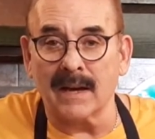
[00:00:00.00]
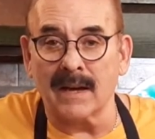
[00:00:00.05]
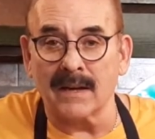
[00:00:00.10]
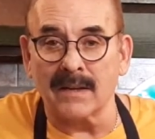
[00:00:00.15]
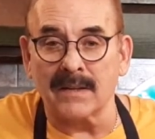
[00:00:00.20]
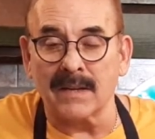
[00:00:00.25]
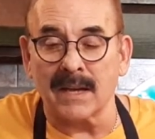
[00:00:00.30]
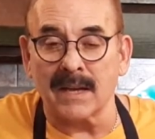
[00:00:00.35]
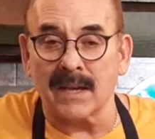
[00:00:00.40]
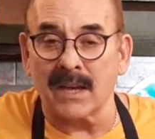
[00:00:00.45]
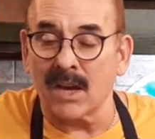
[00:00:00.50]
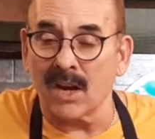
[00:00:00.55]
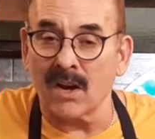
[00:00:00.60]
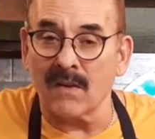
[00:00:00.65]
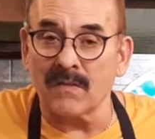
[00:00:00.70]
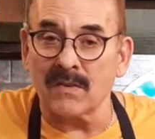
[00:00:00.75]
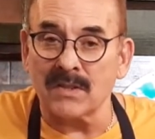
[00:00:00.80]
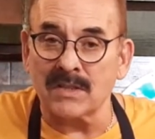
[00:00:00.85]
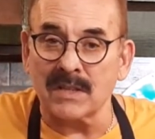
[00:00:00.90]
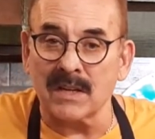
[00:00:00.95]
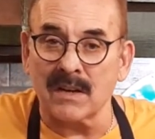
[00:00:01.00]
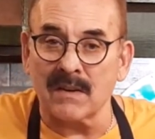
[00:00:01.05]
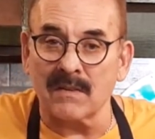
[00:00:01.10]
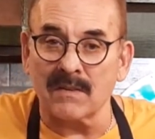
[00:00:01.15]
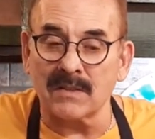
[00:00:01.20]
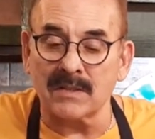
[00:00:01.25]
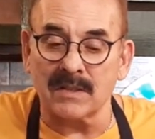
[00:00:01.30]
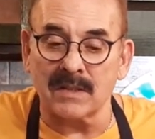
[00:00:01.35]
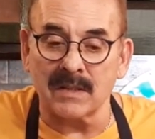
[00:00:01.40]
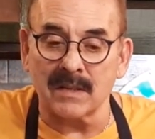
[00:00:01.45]
Take care of
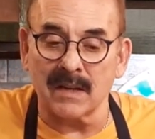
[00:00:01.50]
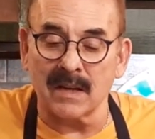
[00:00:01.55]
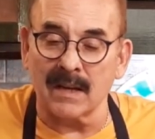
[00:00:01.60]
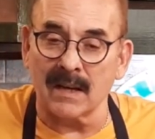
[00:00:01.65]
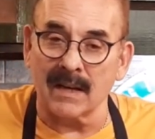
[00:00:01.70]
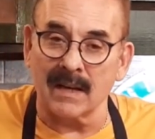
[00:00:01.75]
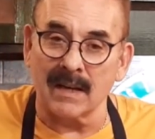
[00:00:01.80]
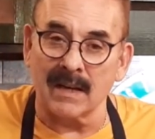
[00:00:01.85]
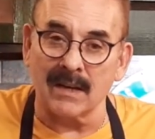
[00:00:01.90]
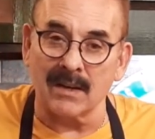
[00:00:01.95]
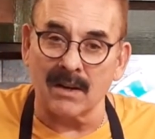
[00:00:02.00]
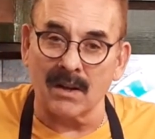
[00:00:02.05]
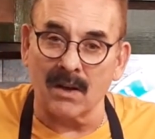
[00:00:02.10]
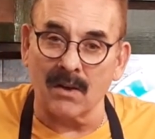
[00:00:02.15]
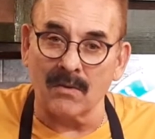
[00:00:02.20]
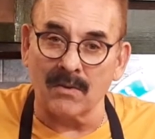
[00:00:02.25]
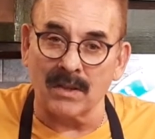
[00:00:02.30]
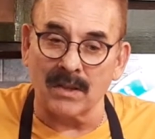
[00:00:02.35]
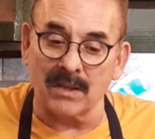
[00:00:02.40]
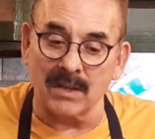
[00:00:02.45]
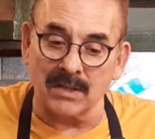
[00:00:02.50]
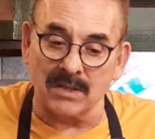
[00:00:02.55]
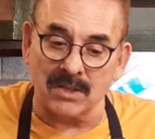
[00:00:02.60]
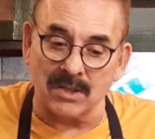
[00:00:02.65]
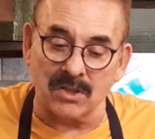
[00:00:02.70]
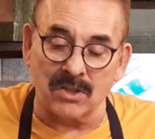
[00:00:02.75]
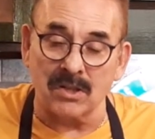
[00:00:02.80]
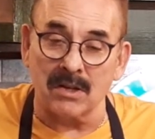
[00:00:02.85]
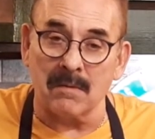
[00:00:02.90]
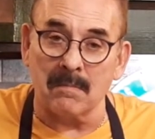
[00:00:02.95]
yourselves. And know that this is
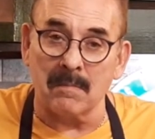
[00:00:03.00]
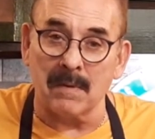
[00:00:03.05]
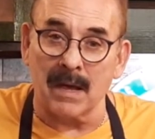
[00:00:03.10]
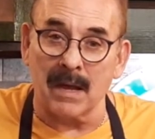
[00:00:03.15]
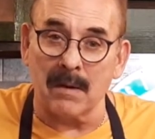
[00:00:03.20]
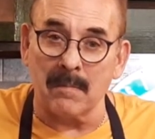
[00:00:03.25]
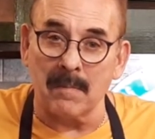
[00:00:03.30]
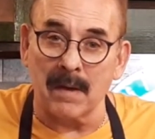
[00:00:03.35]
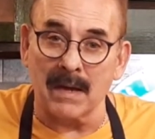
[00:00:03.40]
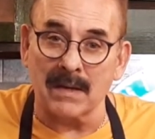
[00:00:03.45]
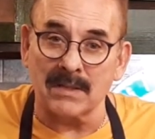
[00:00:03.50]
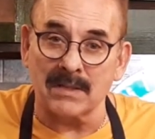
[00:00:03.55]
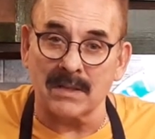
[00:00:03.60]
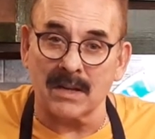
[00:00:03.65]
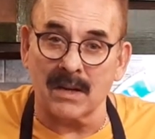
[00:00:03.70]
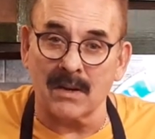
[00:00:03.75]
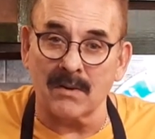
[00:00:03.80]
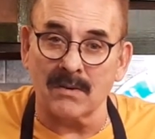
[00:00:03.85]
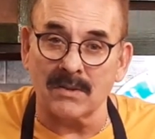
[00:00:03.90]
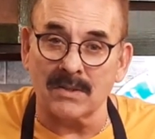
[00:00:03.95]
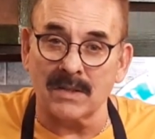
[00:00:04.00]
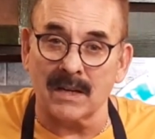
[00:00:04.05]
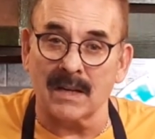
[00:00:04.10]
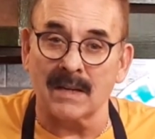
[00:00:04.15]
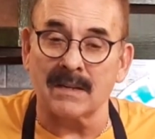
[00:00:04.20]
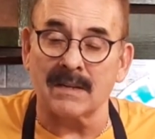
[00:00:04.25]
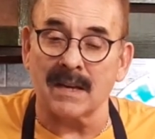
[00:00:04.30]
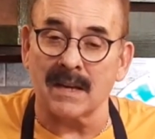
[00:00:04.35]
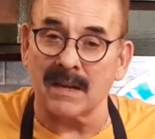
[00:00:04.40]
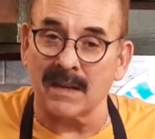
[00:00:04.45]
Jim Mann in Mexico saying
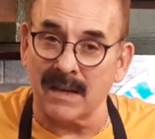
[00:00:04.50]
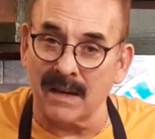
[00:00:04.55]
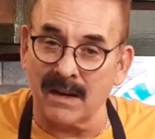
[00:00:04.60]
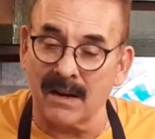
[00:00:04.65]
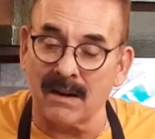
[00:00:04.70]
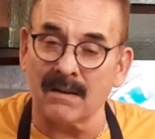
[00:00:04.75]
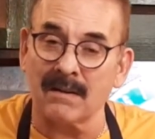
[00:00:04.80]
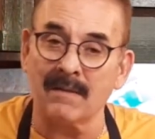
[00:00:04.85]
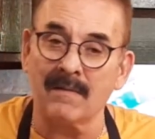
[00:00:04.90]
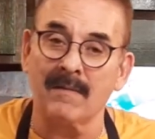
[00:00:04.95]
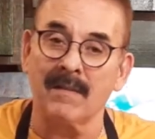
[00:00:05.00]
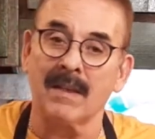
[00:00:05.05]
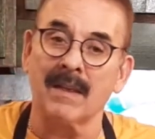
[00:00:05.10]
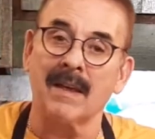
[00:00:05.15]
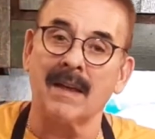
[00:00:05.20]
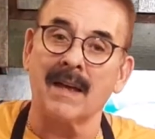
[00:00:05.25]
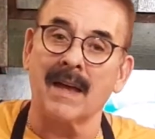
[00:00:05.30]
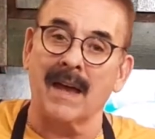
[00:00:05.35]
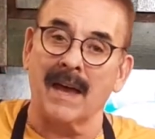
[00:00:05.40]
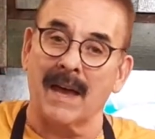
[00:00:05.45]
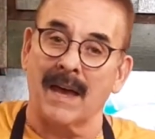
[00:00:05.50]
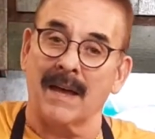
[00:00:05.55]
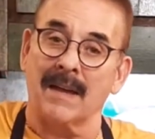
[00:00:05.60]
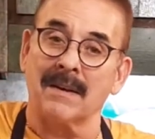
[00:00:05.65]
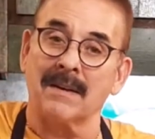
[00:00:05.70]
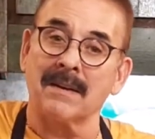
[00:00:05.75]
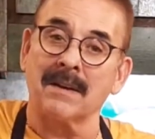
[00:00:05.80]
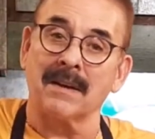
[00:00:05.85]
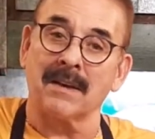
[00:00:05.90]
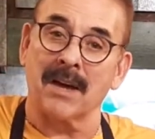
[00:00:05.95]
take care
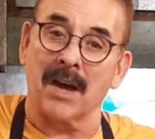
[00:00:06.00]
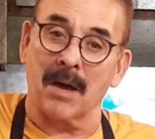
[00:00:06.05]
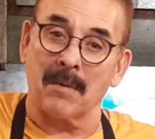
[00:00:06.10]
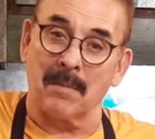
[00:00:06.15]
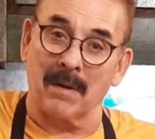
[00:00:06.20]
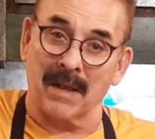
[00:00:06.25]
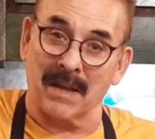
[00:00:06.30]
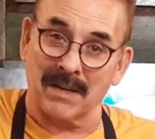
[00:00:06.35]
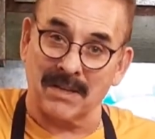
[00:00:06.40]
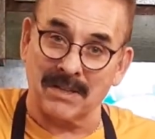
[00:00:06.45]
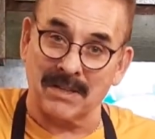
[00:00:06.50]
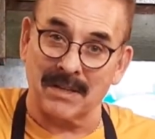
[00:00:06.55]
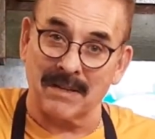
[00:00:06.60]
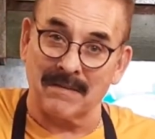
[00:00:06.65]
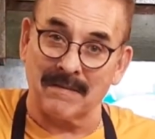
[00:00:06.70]
and God bless.